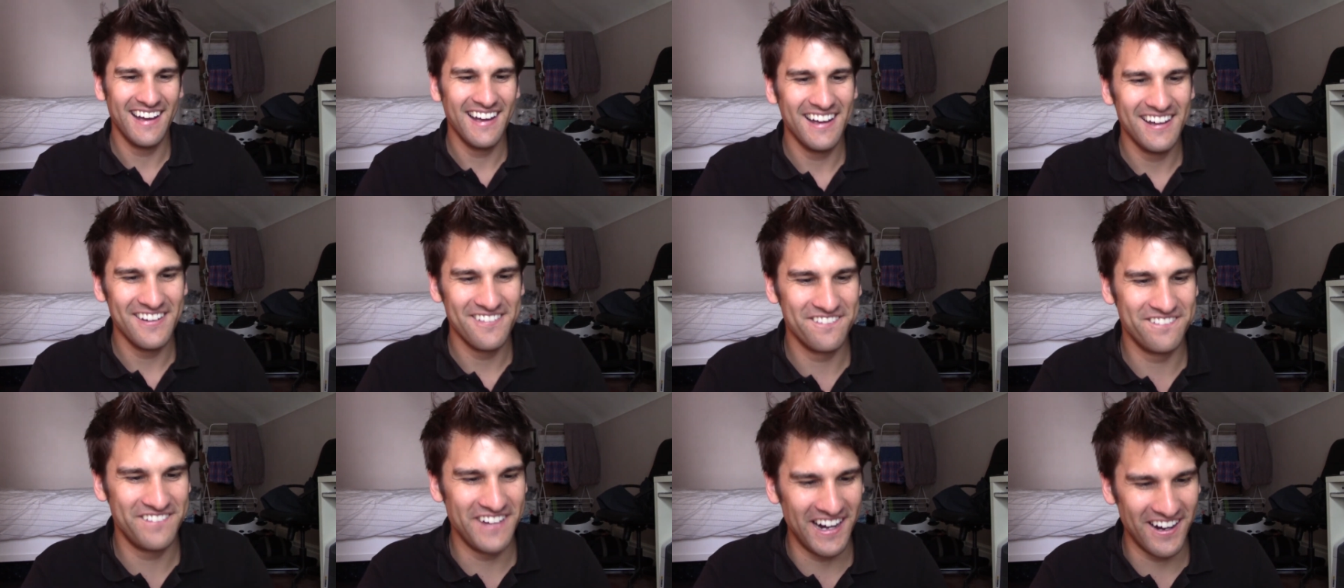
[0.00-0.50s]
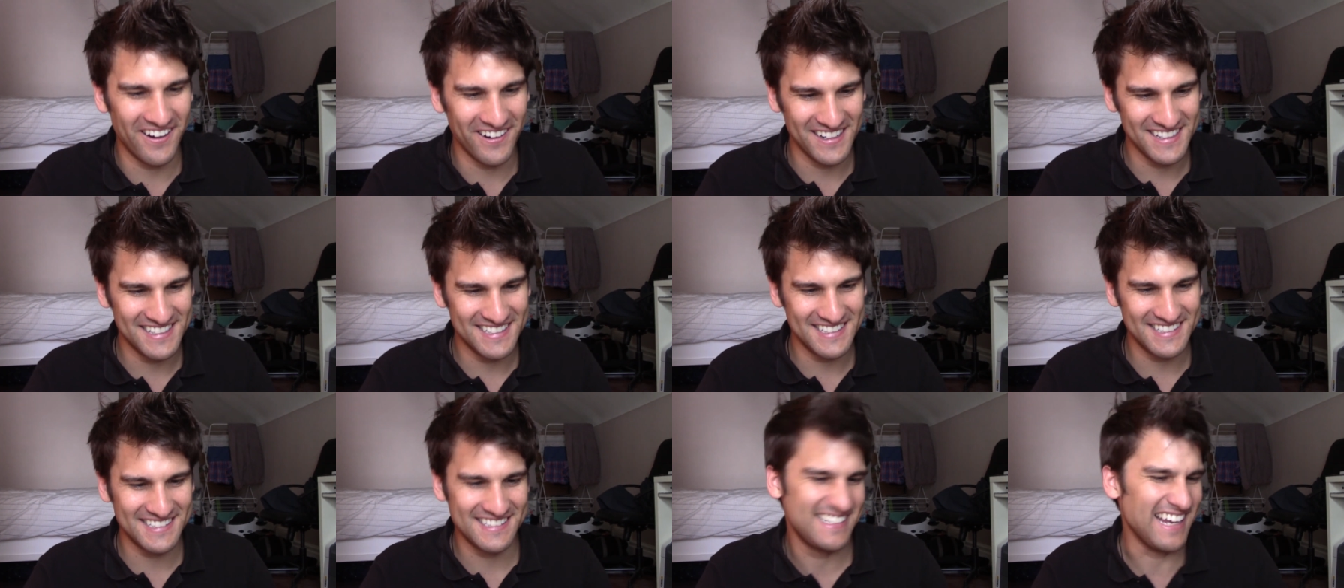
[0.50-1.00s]
Very
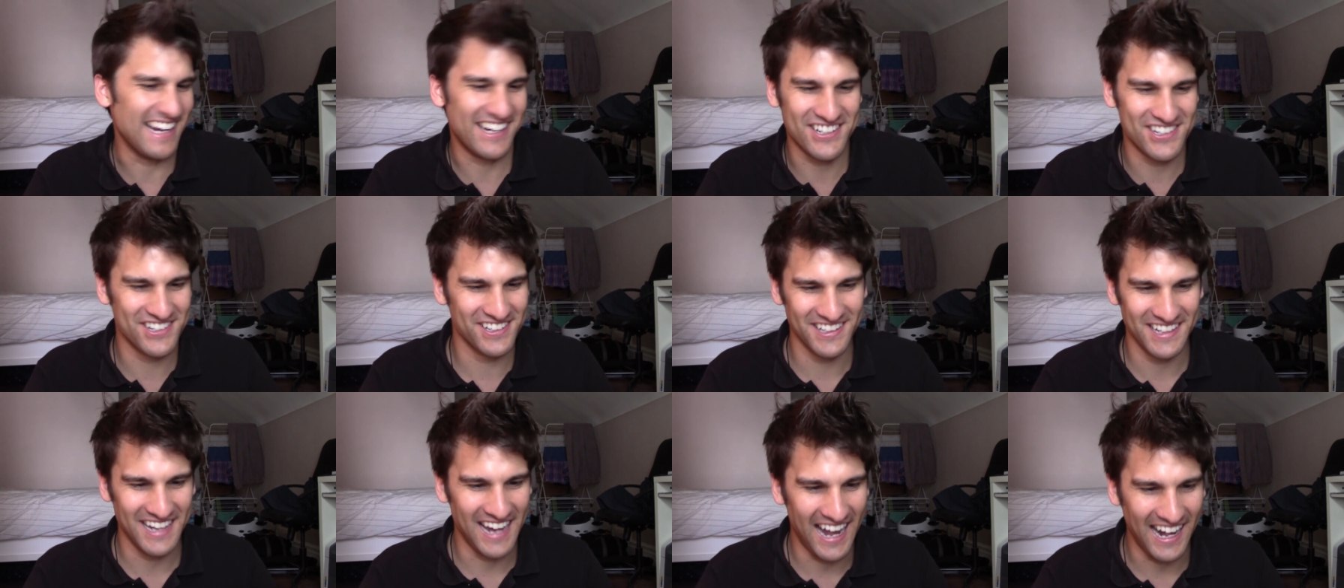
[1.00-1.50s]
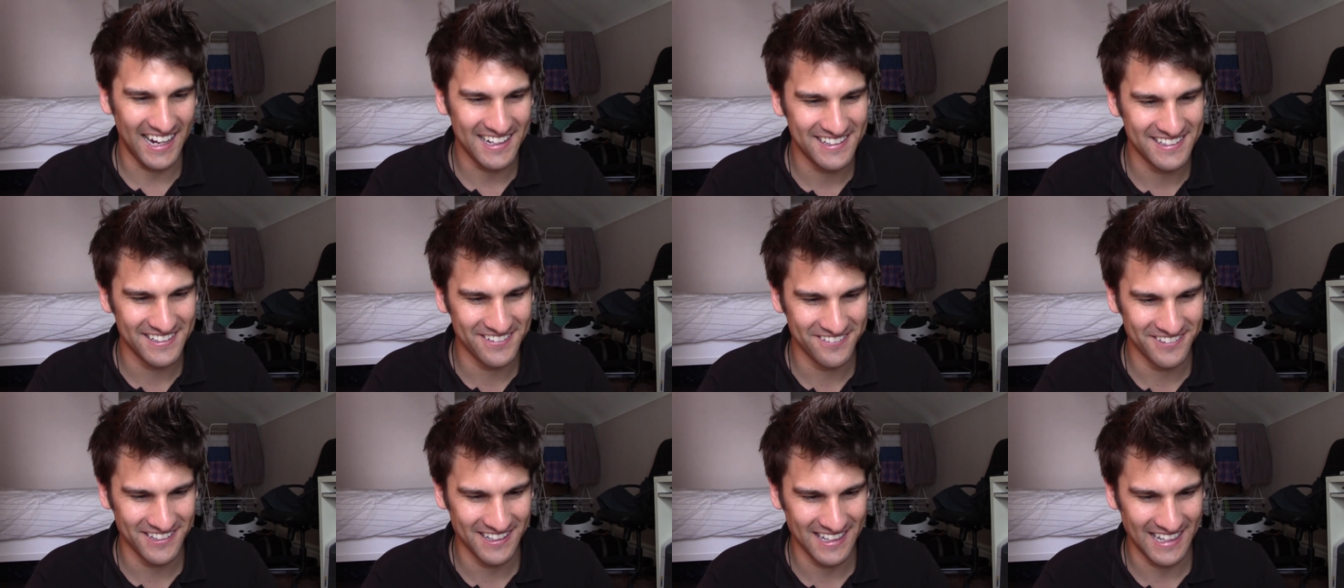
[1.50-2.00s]
sexually
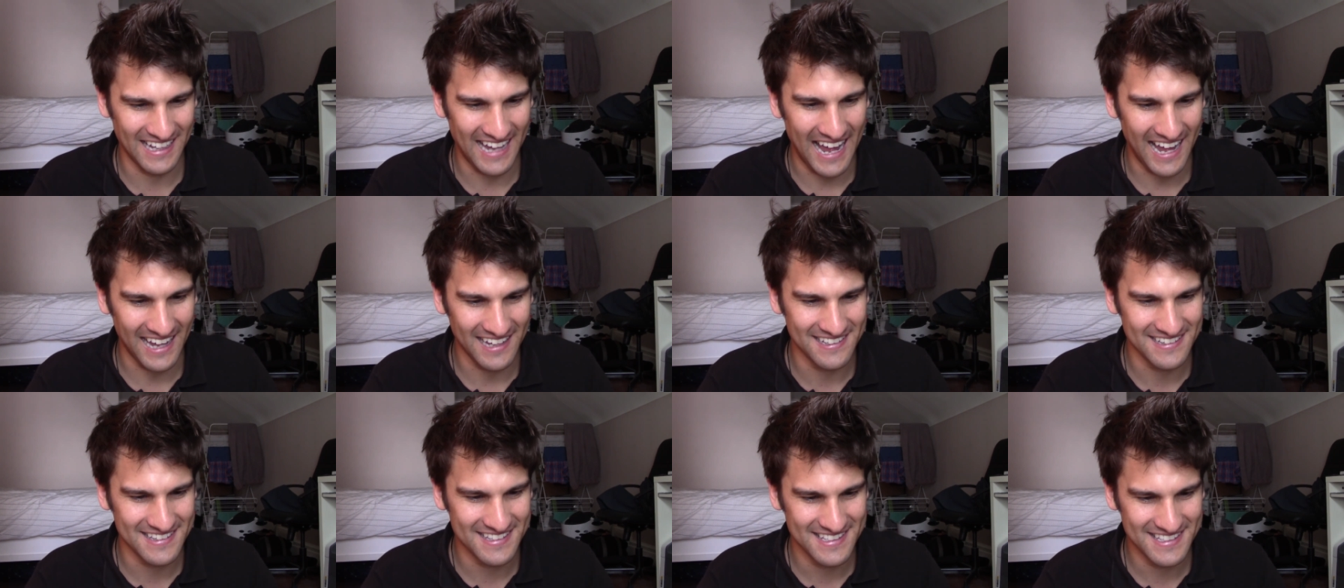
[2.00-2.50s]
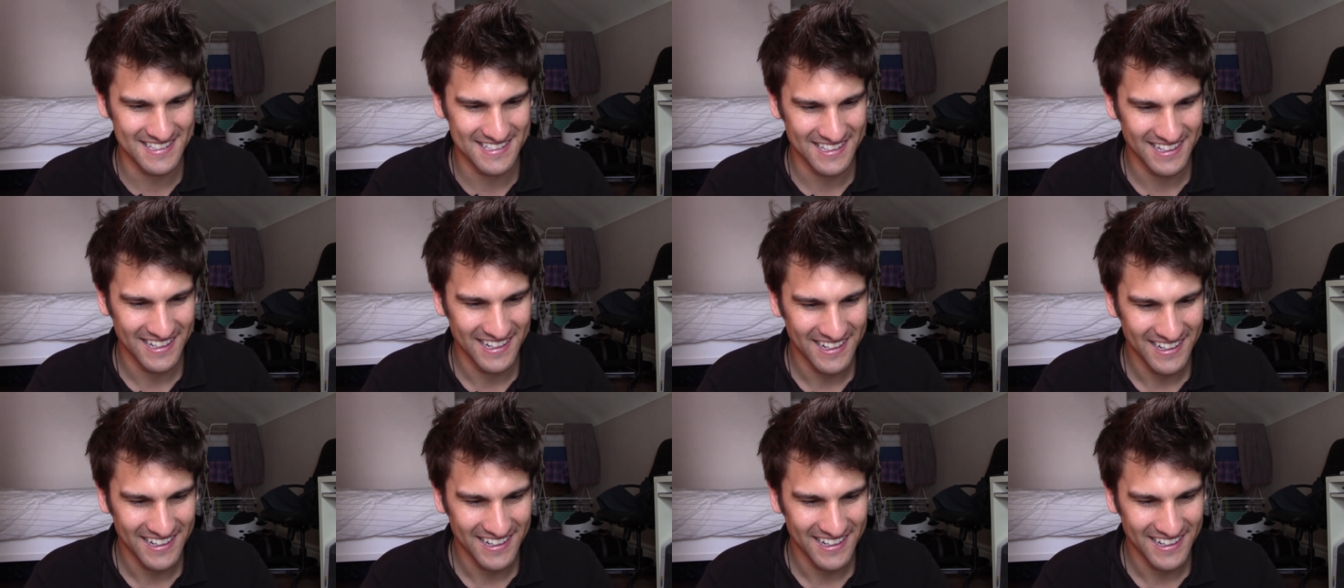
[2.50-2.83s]
active Latins.